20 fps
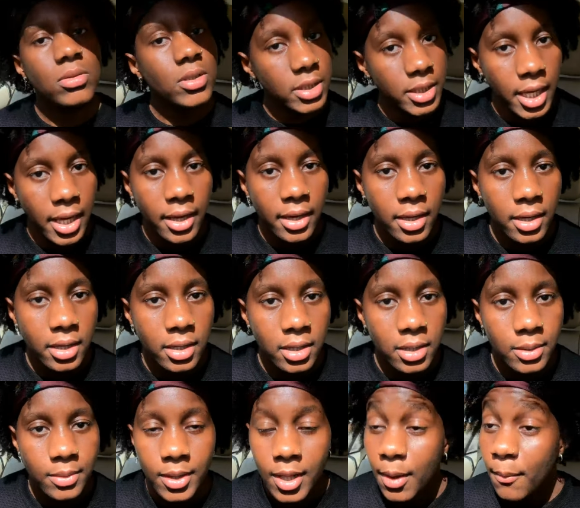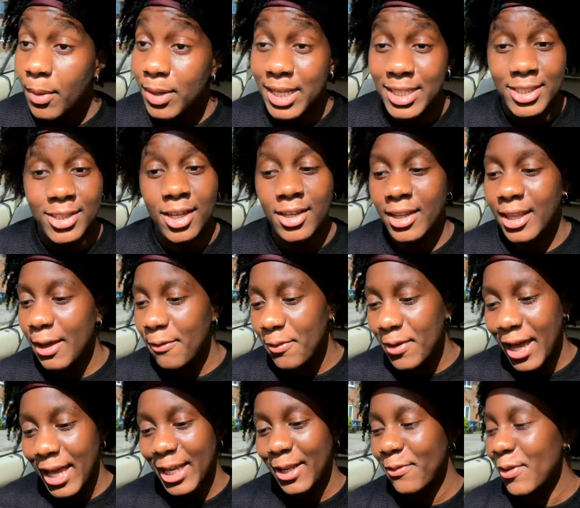Yeah. But listen, if you
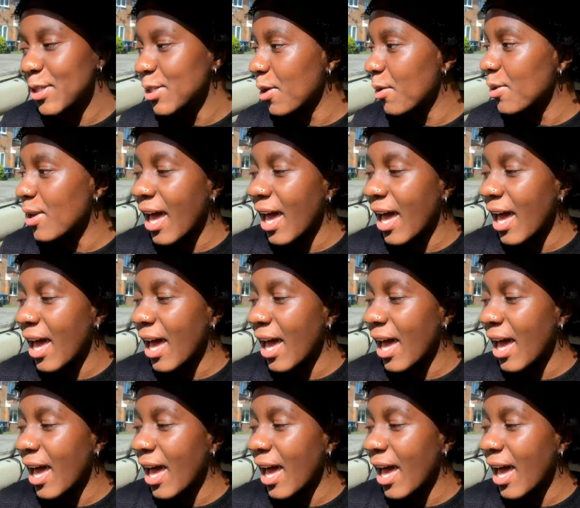like this video,